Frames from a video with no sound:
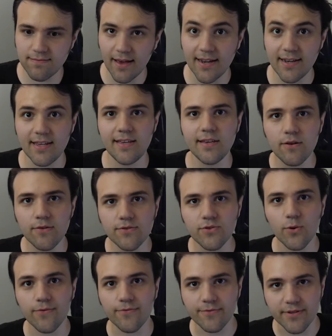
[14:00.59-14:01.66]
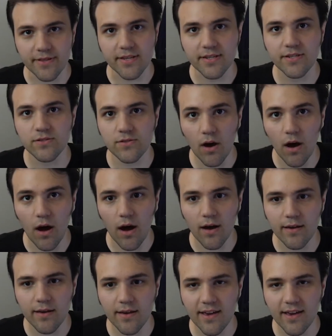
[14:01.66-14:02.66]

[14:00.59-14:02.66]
And he goes over to this dog,